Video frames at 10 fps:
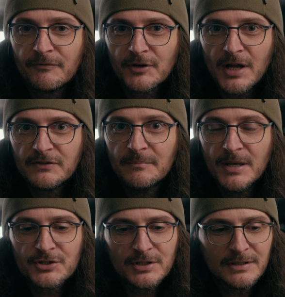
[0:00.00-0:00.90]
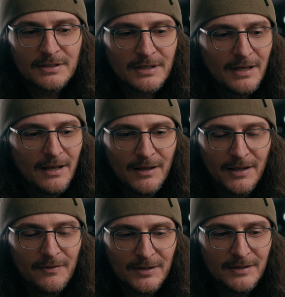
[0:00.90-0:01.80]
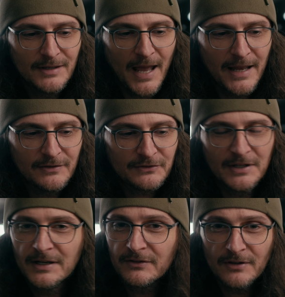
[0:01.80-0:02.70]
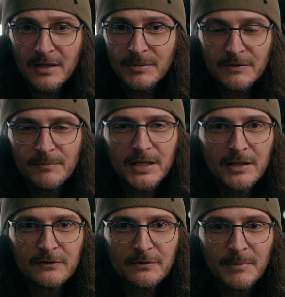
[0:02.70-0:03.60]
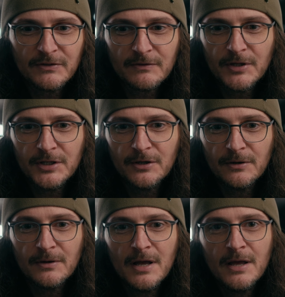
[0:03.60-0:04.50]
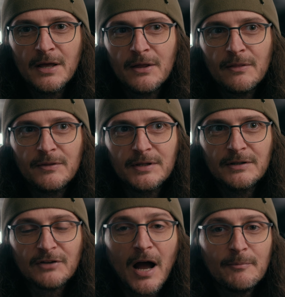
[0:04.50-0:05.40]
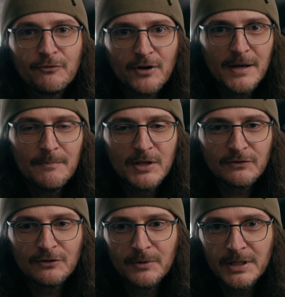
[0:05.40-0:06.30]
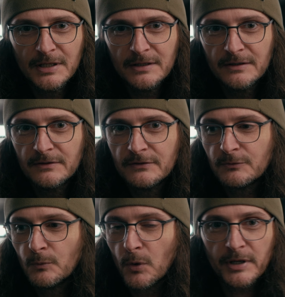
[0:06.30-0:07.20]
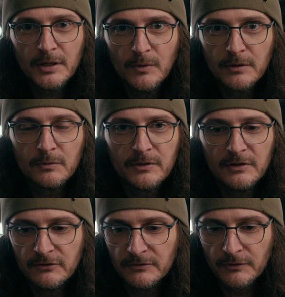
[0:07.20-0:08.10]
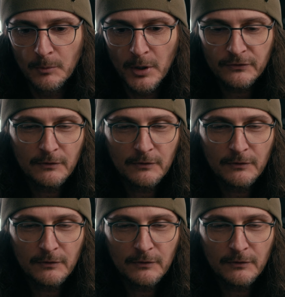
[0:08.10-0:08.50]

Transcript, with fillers: I forgot to mention, in the haste and excitement of making this amazing video, the time frame that Sony is working with these new firmware.